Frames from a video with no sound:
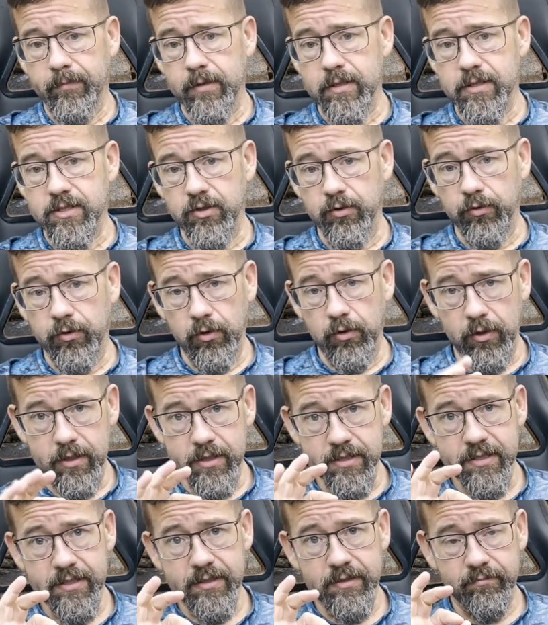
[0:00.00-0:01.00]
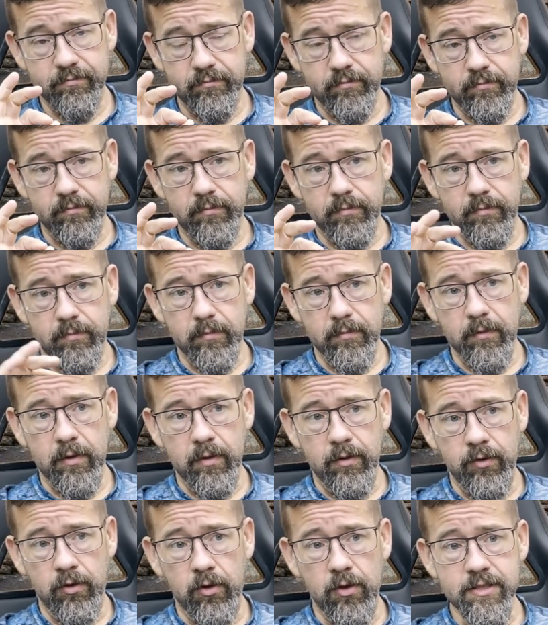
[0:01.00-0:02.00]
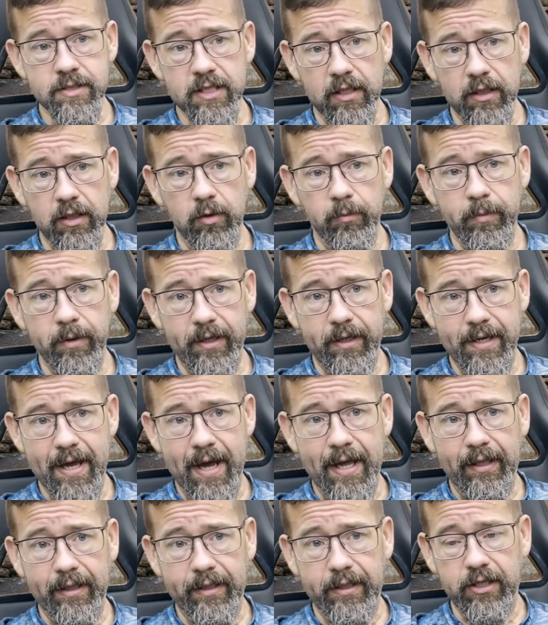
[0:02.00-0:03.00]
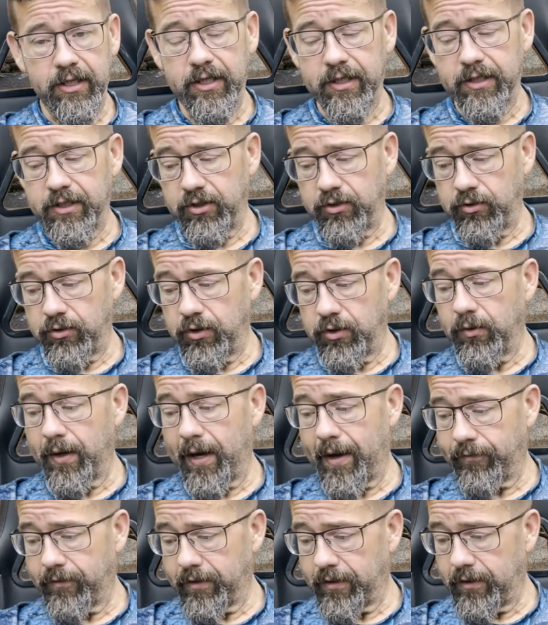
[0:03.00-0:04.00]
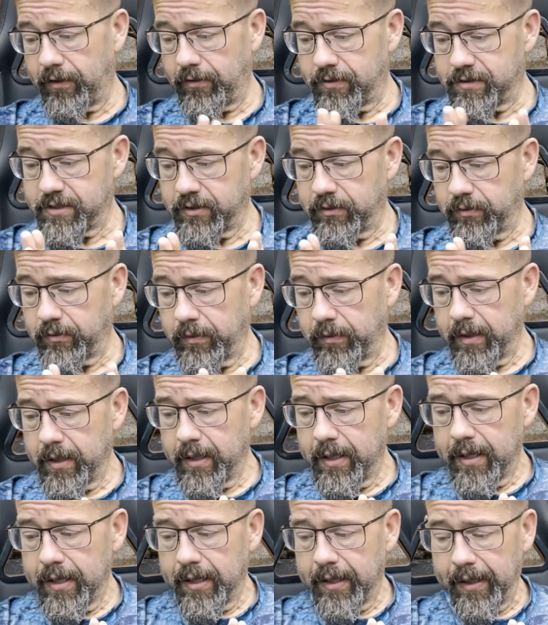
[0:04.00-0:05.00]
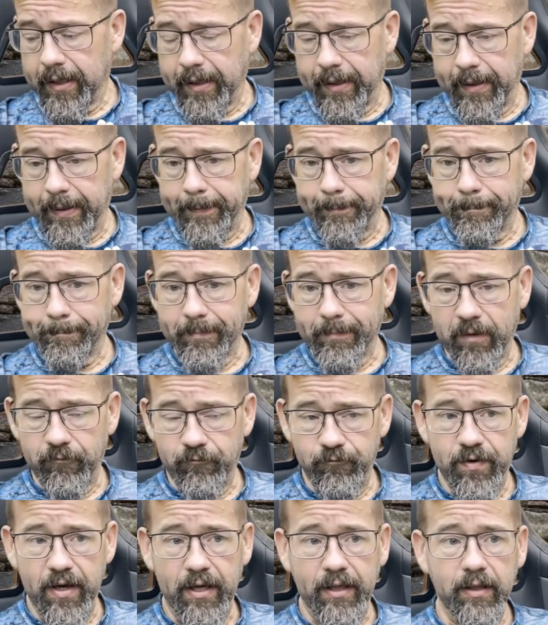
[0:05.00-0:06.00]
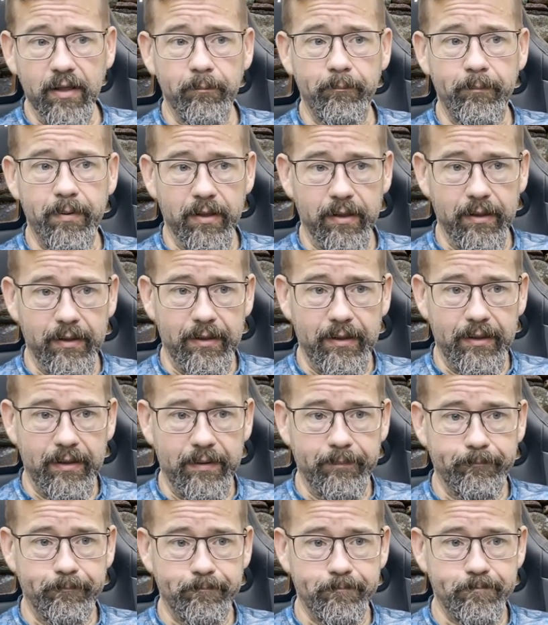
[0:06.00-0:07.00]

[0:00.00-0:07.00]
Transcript: So there is a little bit of dialing in you do have to do. So availability,